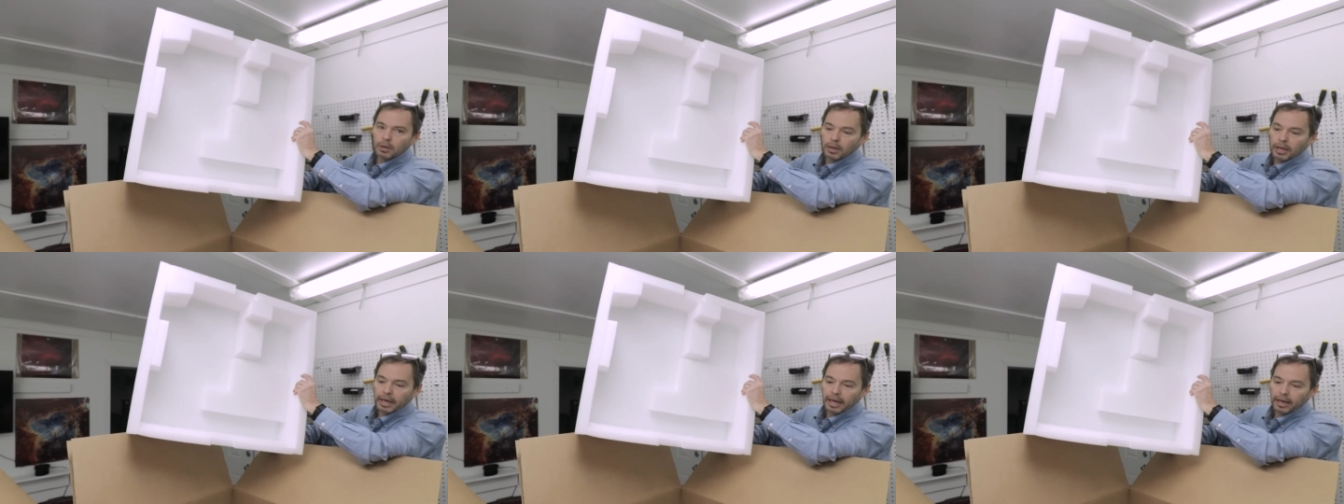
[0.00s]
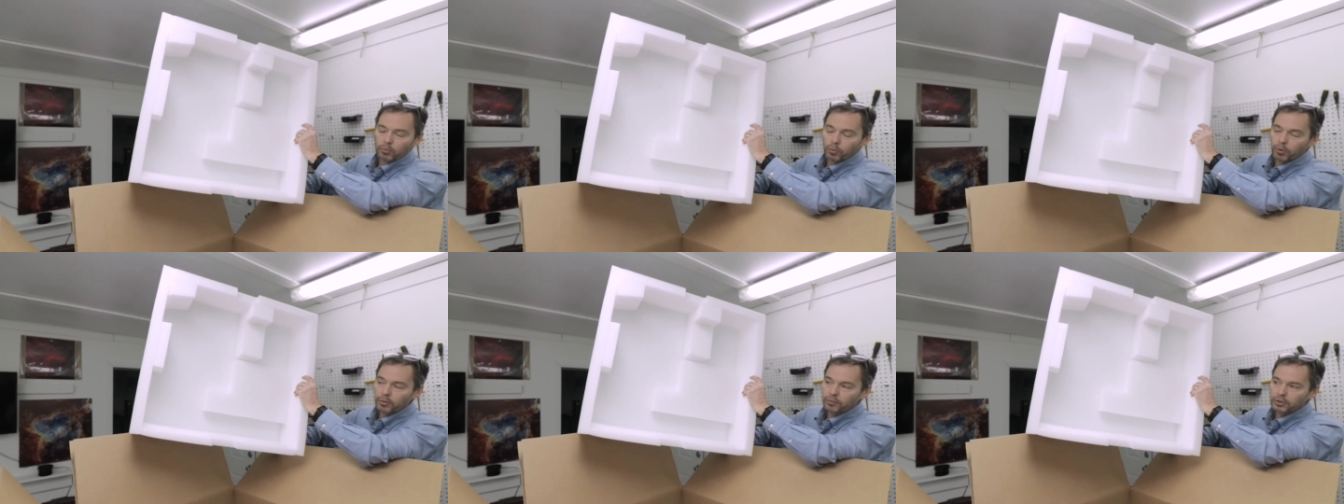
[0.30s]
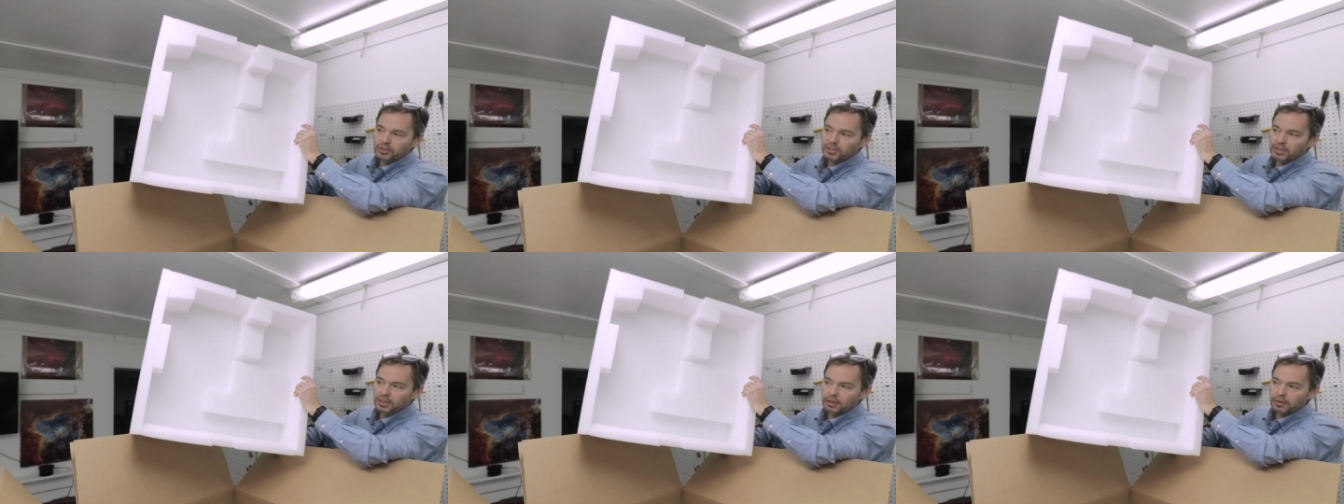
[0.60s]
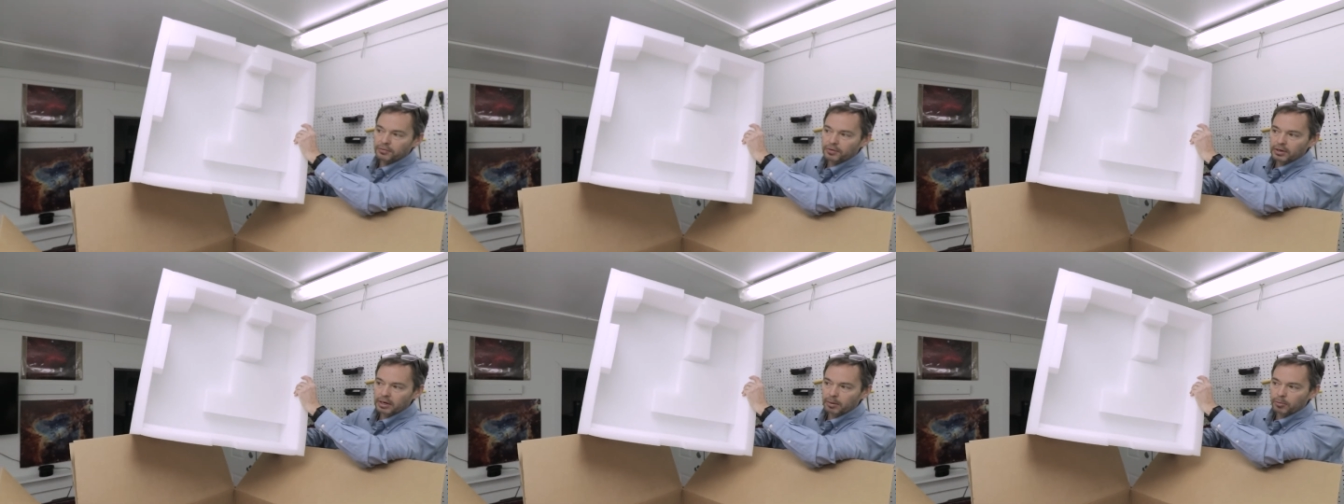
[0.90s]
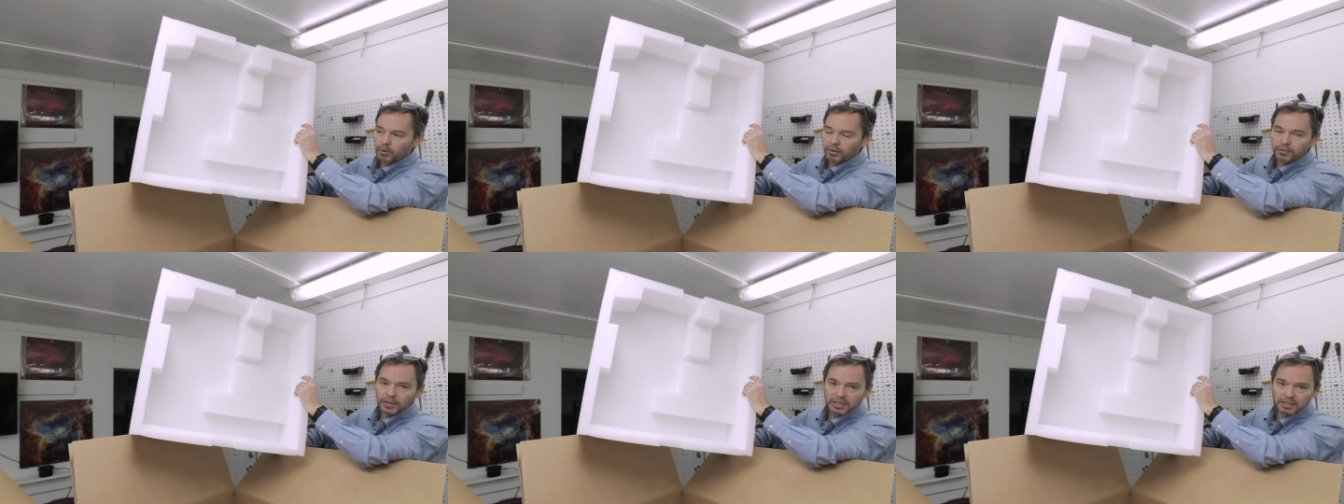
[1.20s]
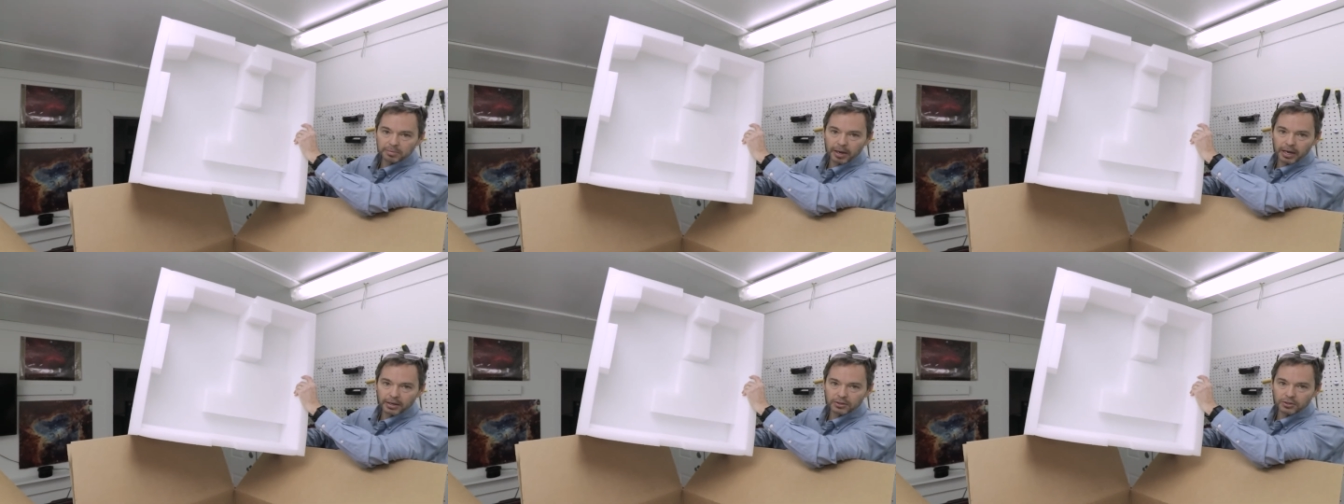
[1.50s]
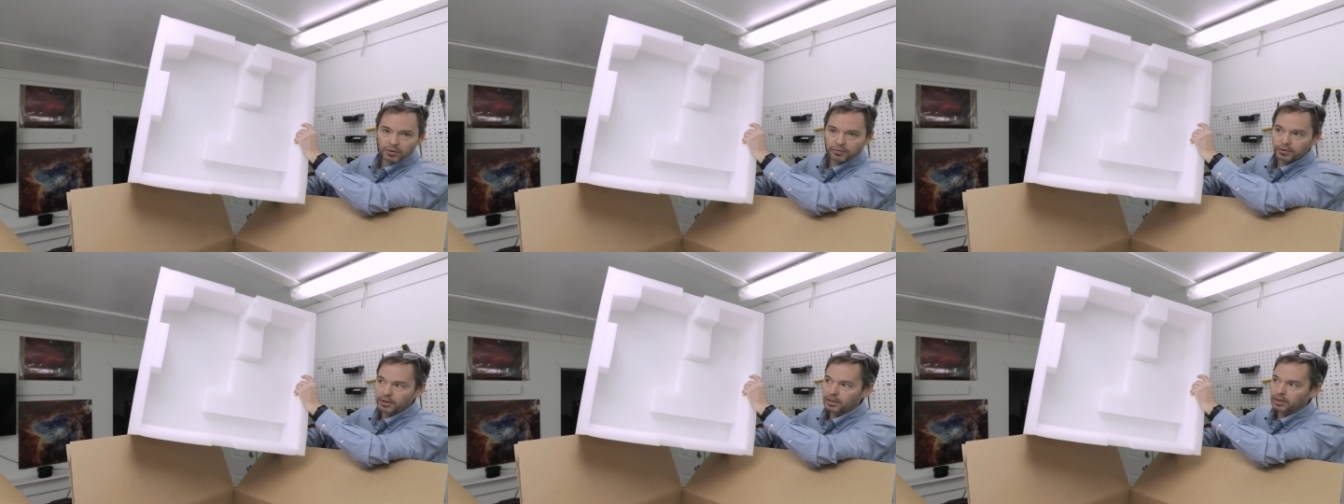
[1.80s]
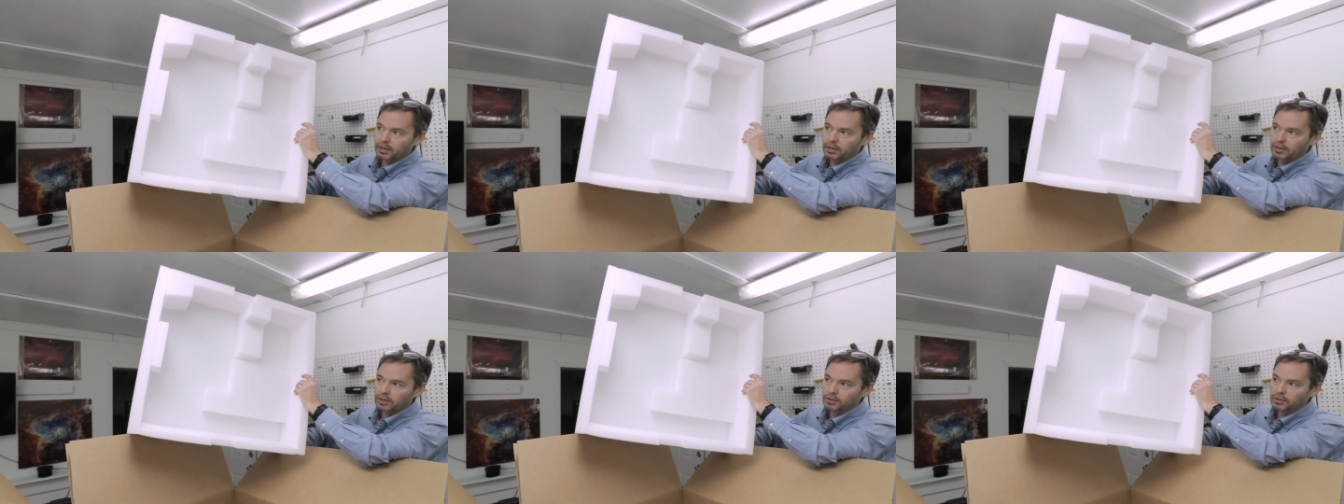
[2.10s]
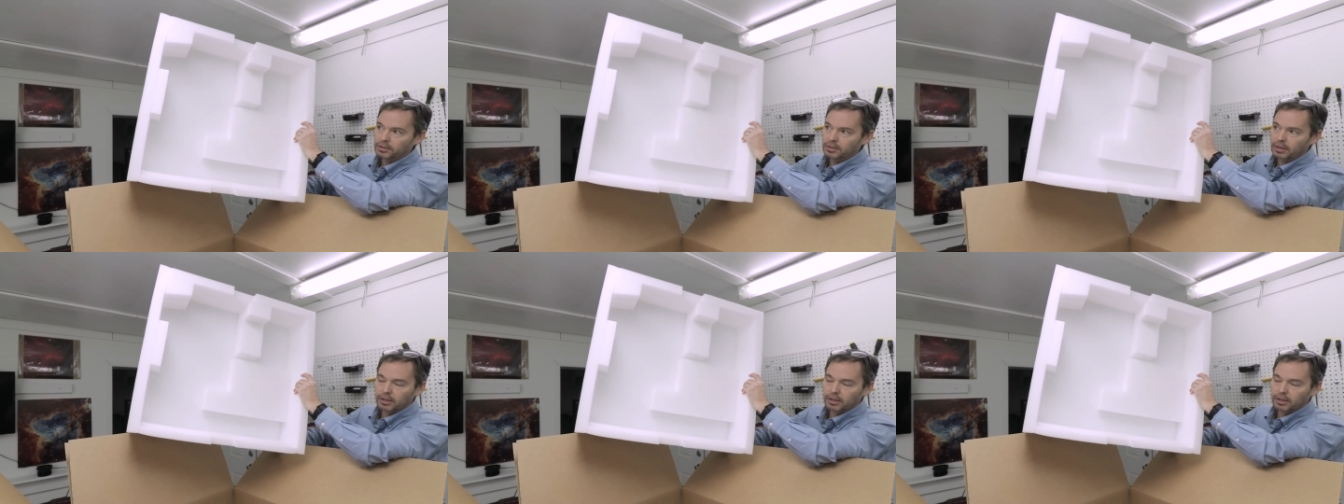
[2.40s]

And we've received a number of these mounts over the years,